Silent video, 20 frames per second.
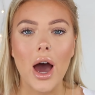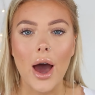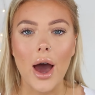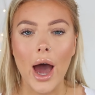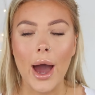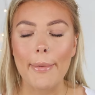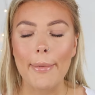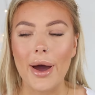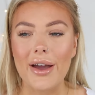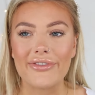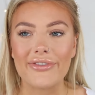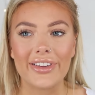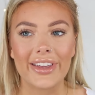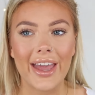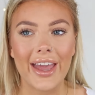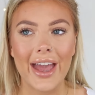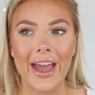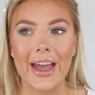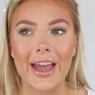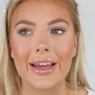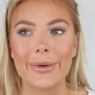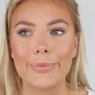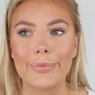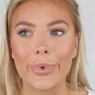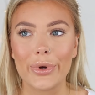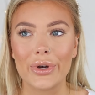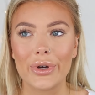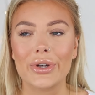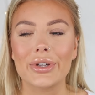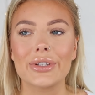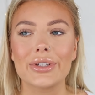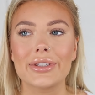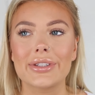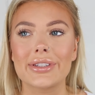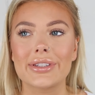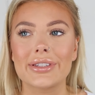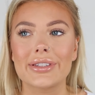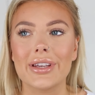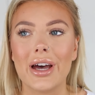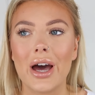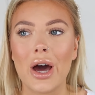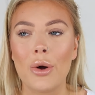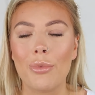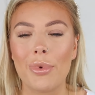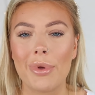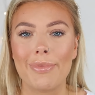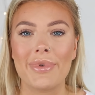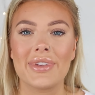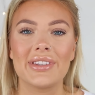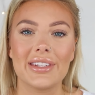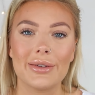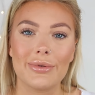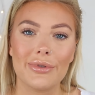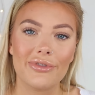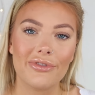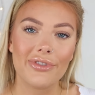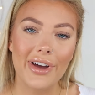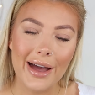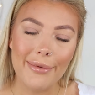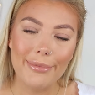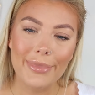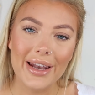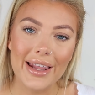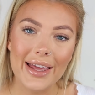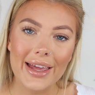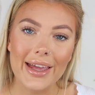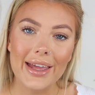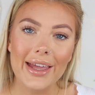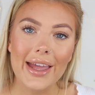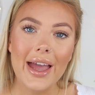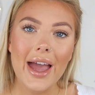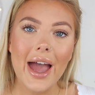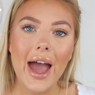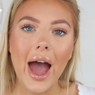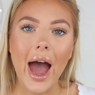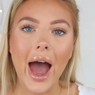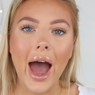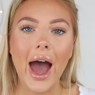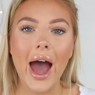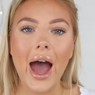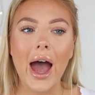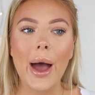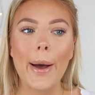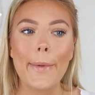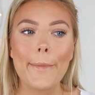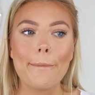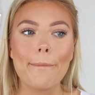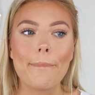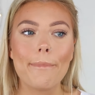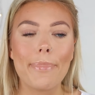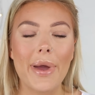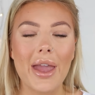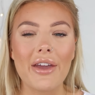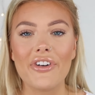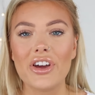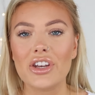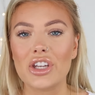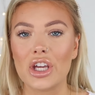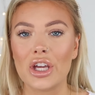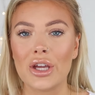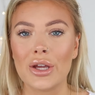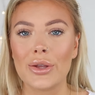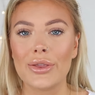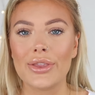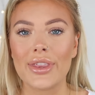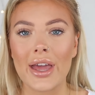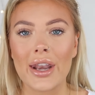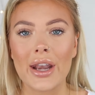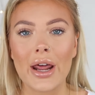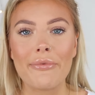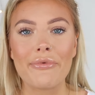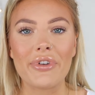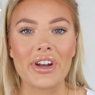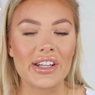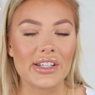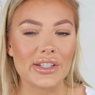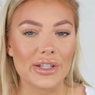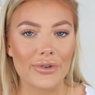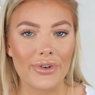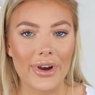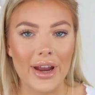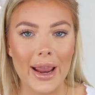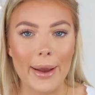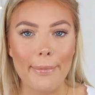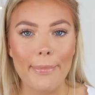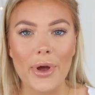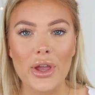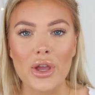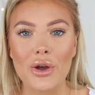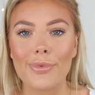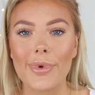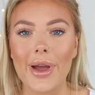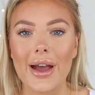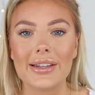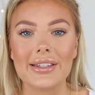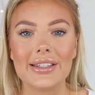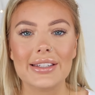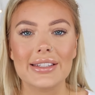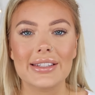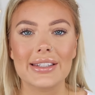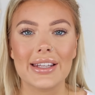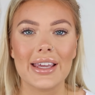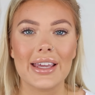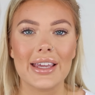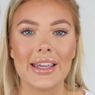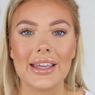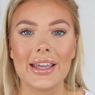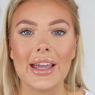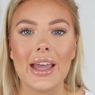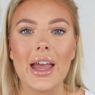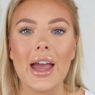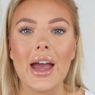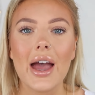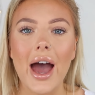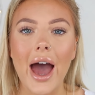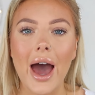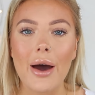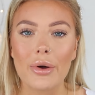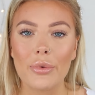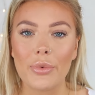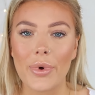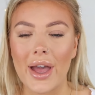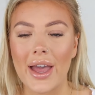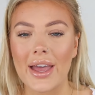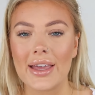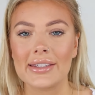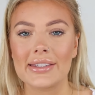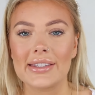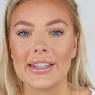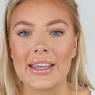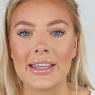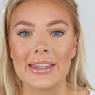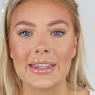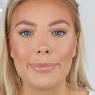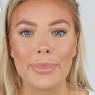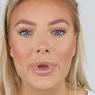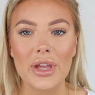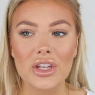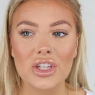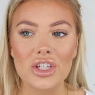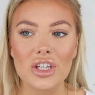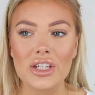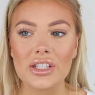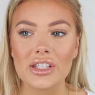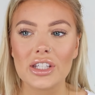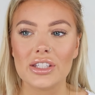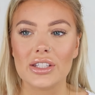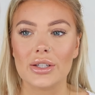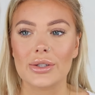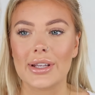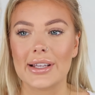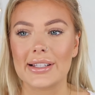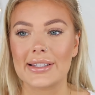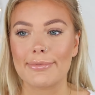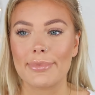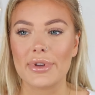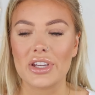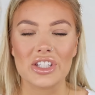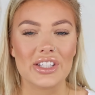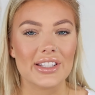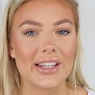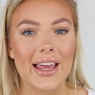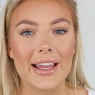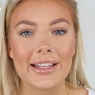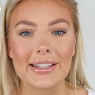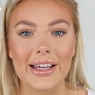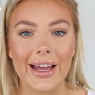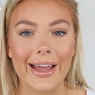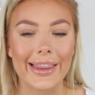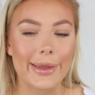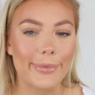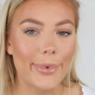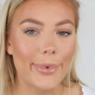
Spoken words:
I might forget because I'll be busy with family. But if I do, then I'm really sorry. But you'll be able to see how it wears in the pictures, because I'll take some pictures later at the